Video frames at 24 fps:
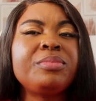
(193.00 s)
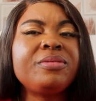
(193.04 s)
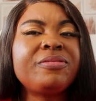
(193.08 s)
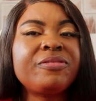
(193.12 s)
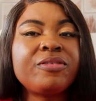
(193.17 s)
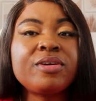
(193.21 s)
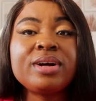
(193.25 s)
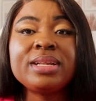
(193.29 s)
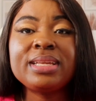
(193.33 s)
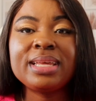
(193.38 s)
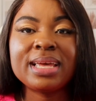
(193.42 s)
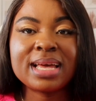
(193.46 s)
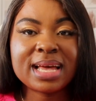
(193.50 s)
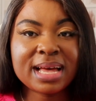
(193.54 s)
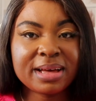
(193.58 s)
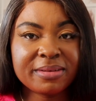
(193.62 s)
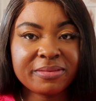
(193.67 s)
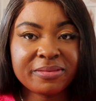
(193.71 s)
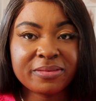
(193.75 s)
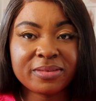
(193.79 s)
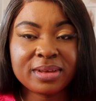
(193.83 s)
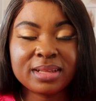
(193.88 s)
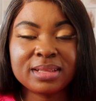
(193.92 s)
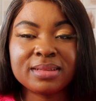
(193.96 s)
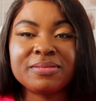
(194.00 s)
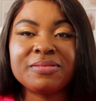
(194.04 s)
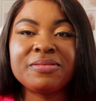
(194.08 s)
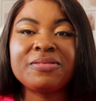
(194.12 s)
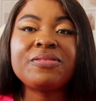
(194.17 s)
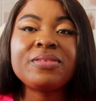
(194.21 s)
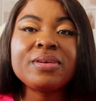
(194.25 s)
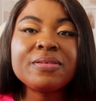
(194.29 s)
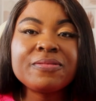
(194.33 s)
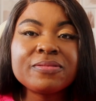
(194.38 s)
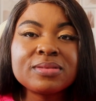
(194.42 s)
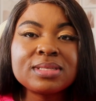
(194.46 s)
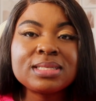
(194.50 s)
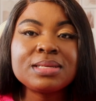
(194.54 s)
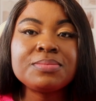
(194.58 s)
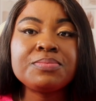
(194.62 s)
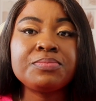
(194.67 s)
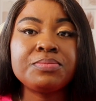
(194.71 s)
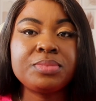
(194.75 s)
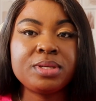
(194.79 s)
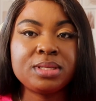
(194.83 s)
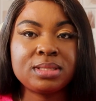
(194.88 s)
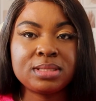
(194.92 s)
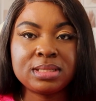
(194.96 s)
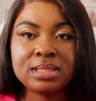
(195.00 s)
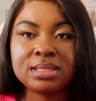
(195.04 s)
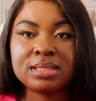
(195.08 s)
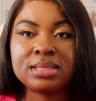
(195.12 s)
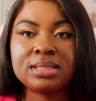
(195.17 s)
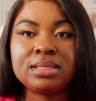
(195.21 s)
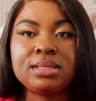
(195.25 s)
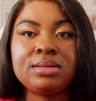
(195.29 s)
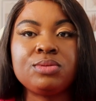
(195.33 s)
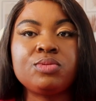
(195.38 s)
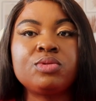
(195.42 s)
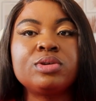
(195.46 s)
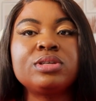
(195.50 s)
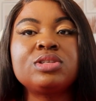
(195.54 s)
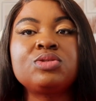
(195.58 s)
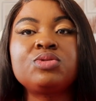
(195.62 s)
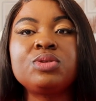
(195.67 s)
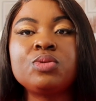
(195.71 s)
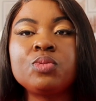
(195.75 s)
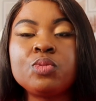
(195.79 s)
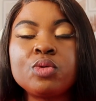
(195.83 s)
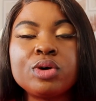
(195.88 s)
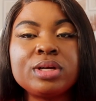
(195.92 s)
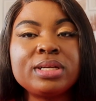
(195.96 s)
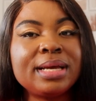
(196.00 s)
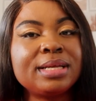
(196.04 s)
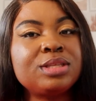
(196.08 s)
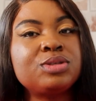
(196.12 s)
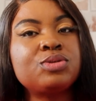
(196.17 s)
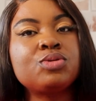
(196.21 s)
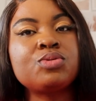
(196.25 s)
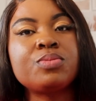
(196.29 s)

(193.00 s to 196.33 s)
Before the halving, 50 BTC was rewarded